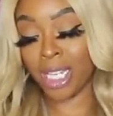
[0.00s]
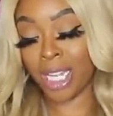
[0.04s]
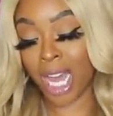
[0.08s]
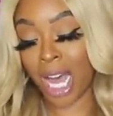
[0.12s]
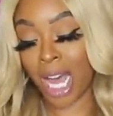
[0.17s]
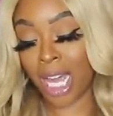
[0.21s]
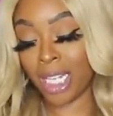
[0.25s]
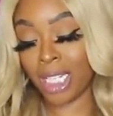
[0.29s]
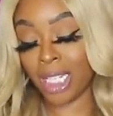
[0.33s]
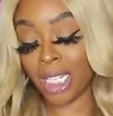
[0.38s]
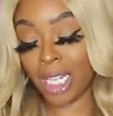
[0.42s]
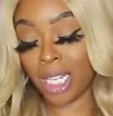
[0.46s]

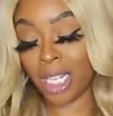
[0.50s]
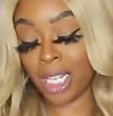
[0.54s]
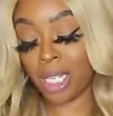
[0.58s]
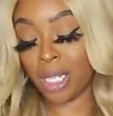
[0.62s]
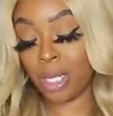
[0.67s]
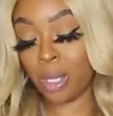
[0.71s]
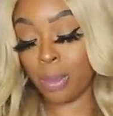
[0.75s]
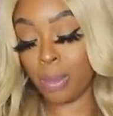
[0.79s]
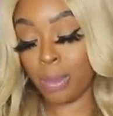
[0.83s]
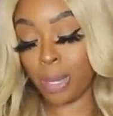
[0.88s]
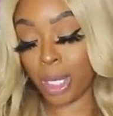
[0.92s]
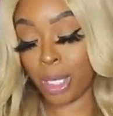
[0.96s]

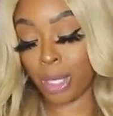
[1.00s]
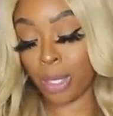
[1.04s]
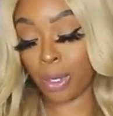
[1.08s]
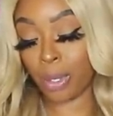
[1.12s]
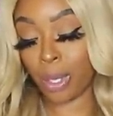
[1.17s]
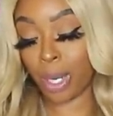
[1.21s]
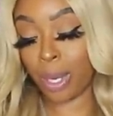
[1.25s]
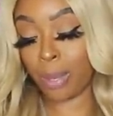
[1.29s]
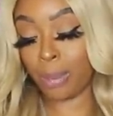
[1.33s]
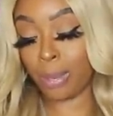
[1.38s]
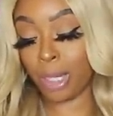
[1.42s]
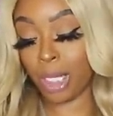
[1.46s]
nylon
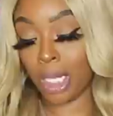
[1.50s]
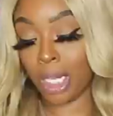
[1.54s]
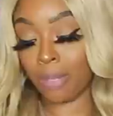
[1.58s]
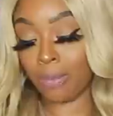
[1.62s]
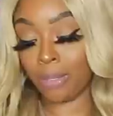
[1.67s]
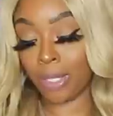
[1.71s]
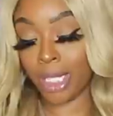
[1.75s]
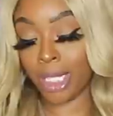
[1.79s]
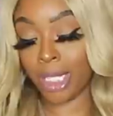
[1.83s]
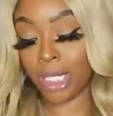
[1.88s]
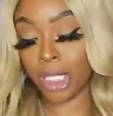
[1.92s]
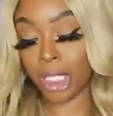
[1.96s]
monogram
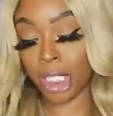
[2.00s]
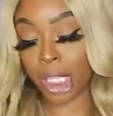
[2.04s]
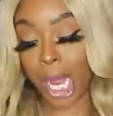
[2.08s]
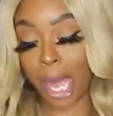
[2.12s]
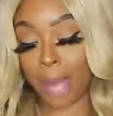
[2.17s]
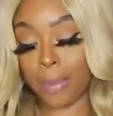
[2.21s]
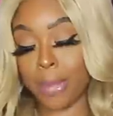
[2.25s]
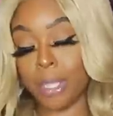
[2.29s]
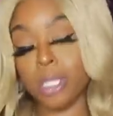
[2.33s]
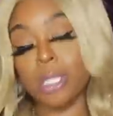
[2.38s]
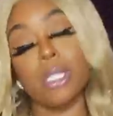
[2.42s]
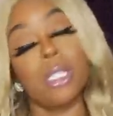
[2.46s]
lovely
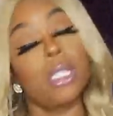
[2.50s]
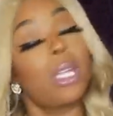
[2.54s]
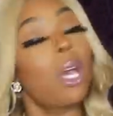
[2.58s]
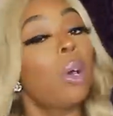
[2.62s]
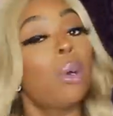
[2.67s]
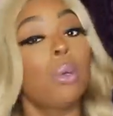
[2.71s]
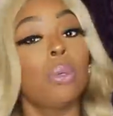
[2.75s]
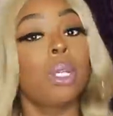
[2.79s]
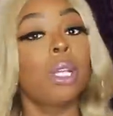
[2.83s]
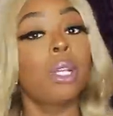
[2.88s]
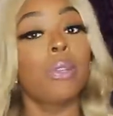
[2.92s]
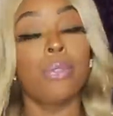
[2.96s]
shopping
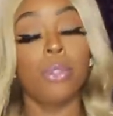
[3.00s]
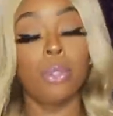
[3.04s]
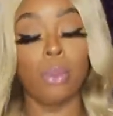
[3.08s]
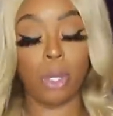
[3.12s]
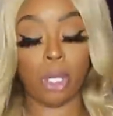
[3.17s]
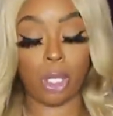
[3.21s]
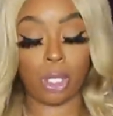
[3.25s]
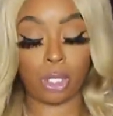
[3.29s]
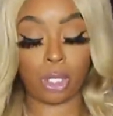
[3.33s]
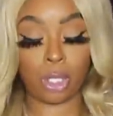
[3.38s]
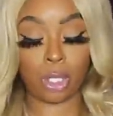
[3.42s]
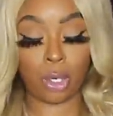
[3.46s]
tote if you
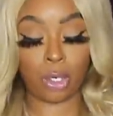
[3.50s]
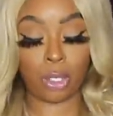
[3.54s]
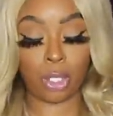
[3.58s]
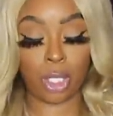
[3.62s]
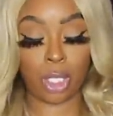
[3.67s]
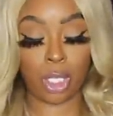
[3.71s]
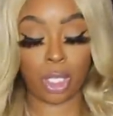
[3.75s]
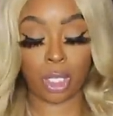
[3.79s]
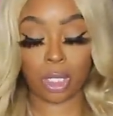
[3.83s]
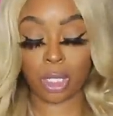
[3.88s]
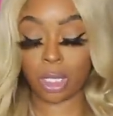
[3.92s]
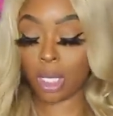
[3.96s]
want to
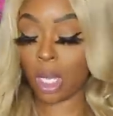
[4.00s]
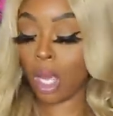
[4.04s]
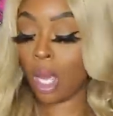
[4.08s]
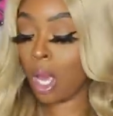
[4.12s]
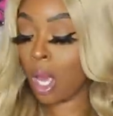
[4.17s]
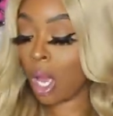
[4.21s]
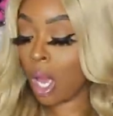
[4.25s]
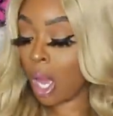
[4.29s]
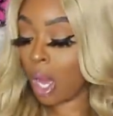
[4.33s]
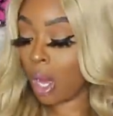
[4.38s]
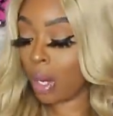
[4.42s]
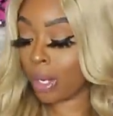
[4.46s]
search this
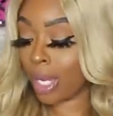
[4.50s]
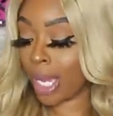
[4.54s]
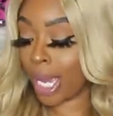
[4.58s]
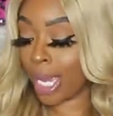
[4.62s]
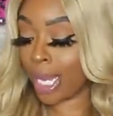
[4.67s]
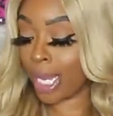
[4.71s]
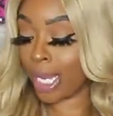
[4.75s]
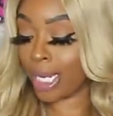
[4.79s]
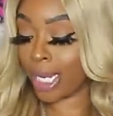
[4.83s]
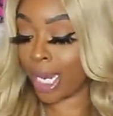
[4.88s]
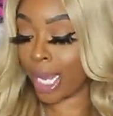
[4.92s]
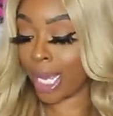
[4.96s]

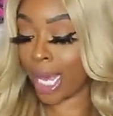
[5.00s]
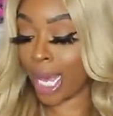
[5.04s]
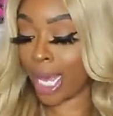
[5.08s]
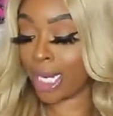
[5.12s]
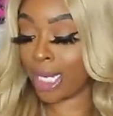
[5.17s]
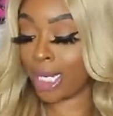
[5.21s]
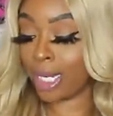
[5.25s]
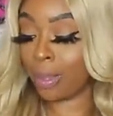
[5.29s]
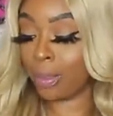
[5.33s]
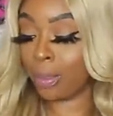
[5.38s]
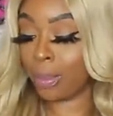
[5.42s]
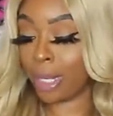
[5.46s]
okay and I got
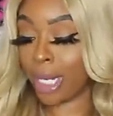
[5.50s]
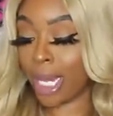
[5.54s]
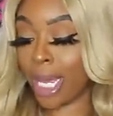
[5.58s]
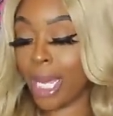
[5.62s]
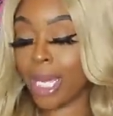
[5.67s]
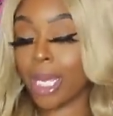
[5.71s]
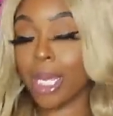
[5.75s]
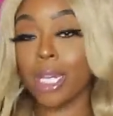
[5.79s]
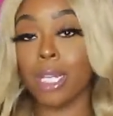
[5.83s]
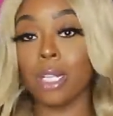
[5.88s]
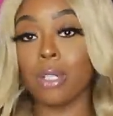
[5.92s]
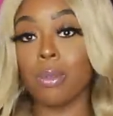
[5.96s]
it in
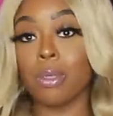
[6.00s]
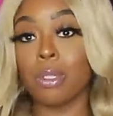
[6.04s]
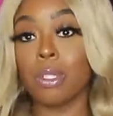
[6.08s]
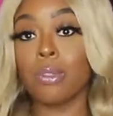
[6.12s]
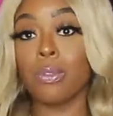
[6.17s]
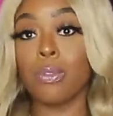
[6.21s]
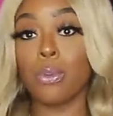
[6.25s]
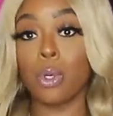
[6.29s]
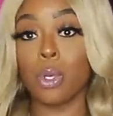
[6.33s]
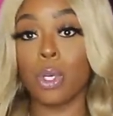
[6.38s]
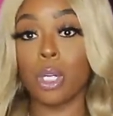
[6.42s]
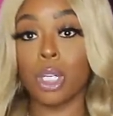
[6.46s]
black and it was
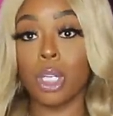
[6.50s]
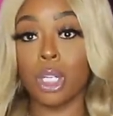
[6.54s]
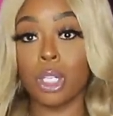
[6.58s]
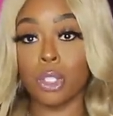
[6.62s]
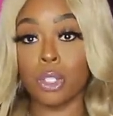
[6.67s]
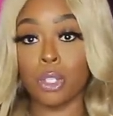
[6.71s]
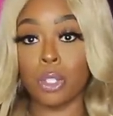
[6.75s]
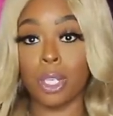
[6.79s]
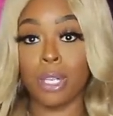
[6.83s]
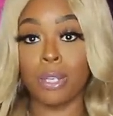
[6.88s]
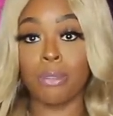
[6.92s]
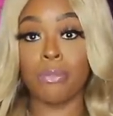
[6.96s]

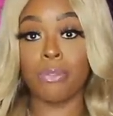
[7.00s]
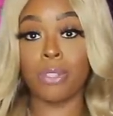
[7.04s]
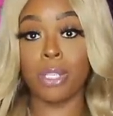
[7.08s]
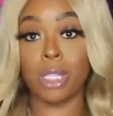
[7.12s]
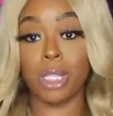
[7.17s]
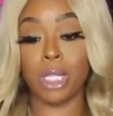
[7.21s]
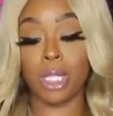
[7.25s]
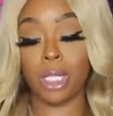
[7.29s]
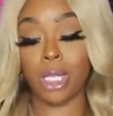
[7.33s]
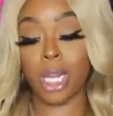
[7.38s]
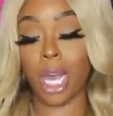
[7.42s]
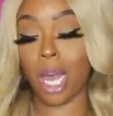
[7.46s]

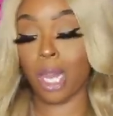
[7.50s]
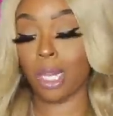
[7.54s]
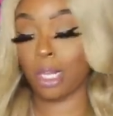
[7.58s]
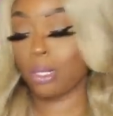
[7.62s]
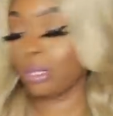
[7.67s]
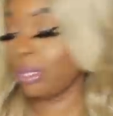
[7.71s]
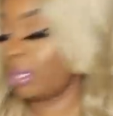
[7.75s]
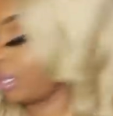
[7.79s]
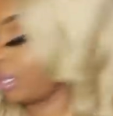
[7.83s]
$450 dollars